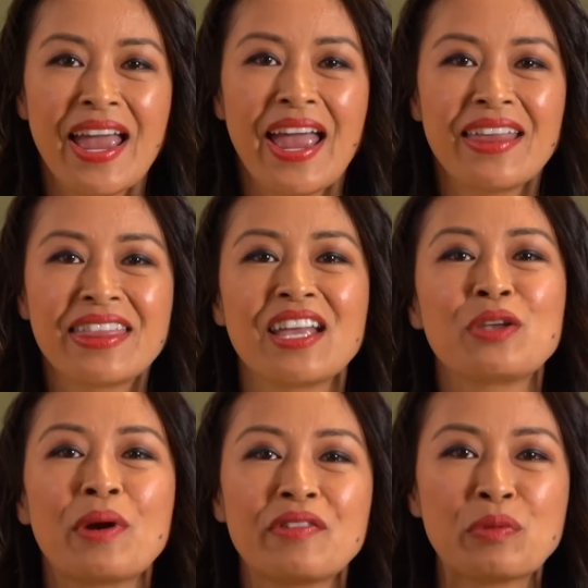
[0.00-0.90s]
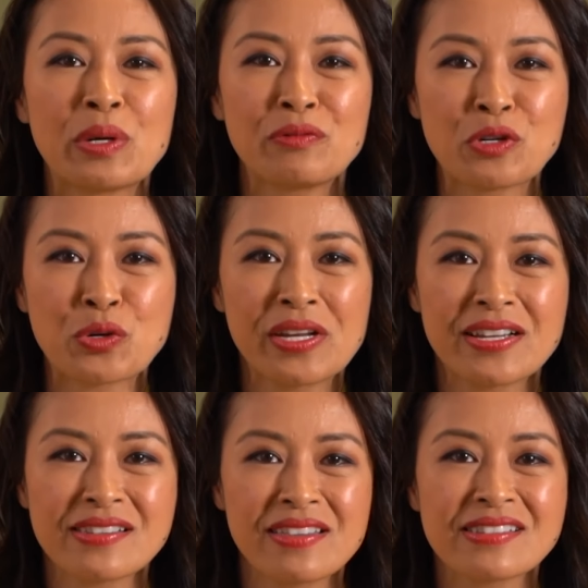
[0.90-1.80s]
And thank you, everyone, for joining
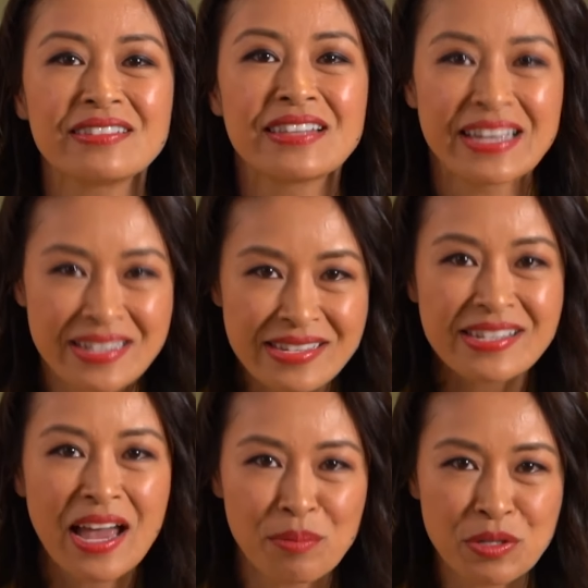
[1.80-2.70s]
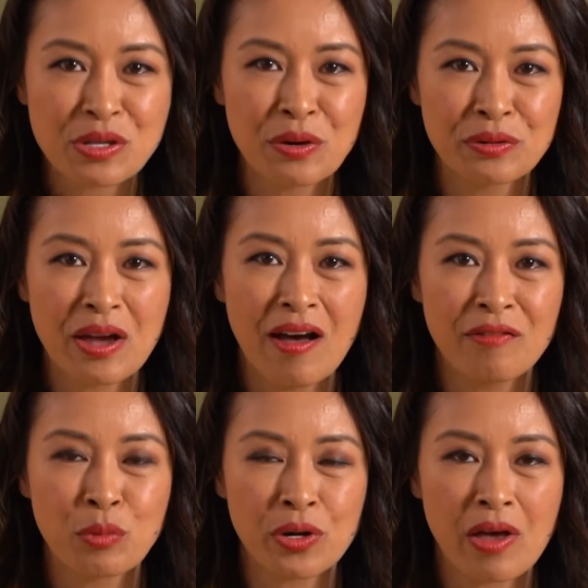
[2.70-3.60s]
us on this latest episode
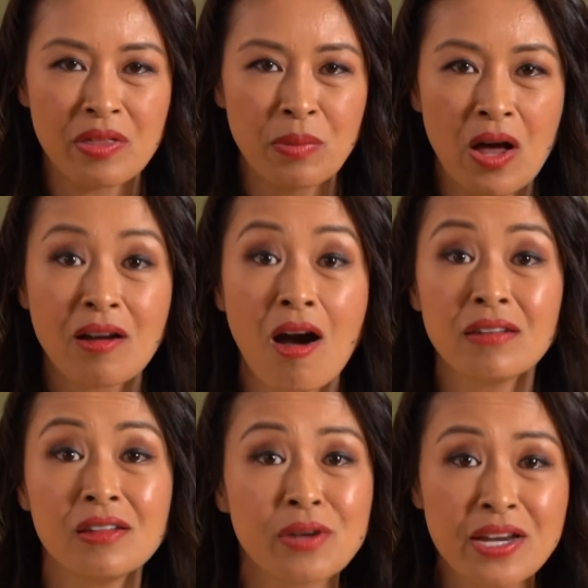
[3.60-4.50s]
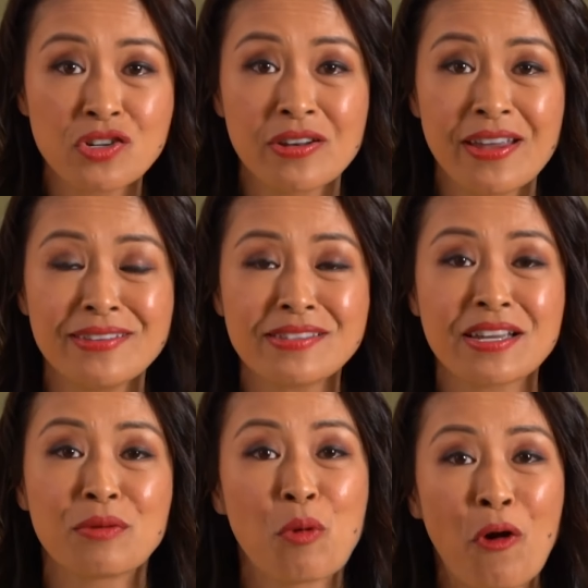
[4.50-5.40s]
of Word on the Block on location in
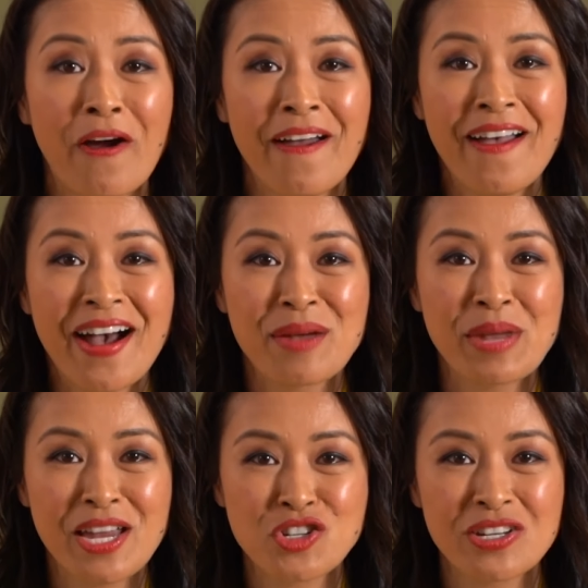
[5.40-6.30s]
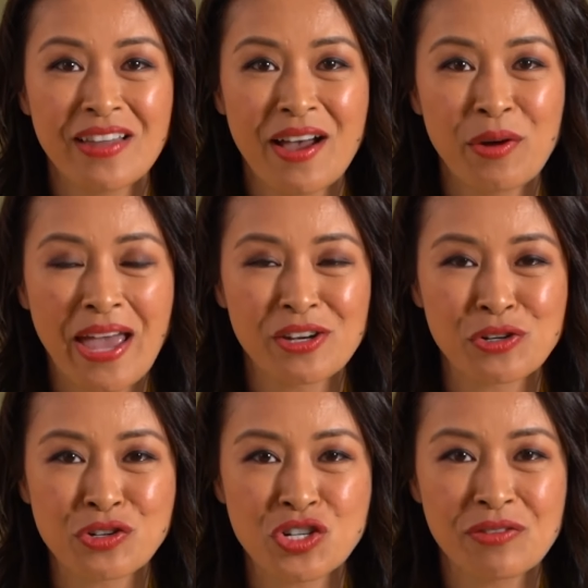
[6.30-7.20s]
Singapore. I'm Angie Lau,
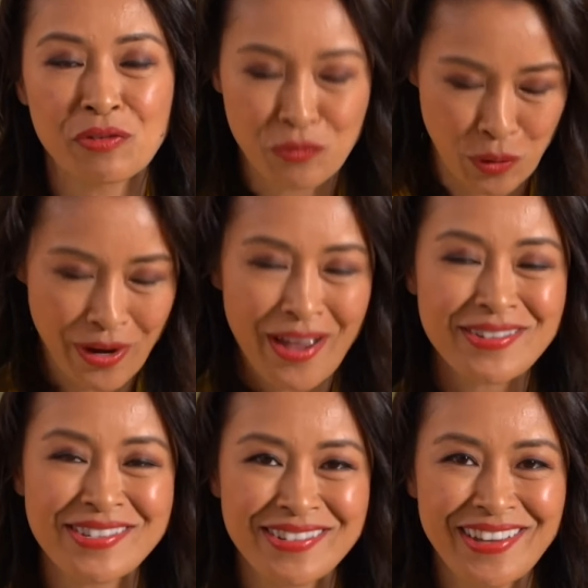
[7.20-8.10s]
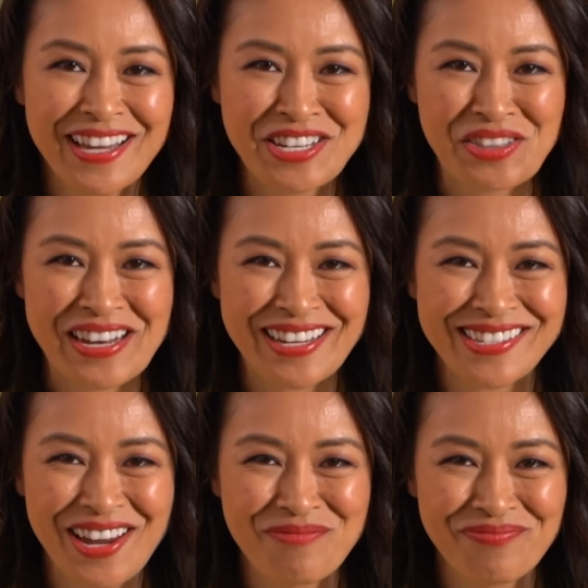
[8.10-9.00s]
Editor-in-Chief of Forkast. Until the next time.